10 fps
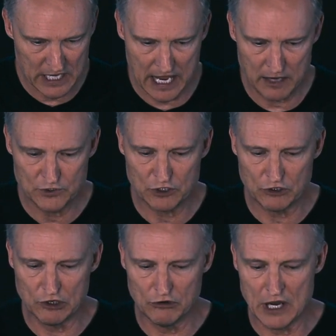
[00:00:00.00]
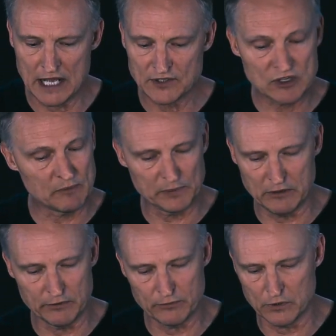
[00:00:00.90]
came to you not
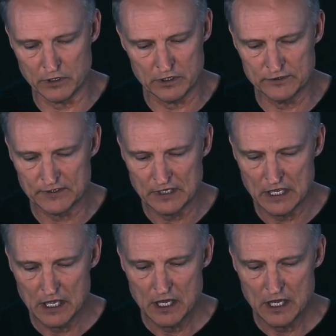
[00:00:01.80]
simply with words,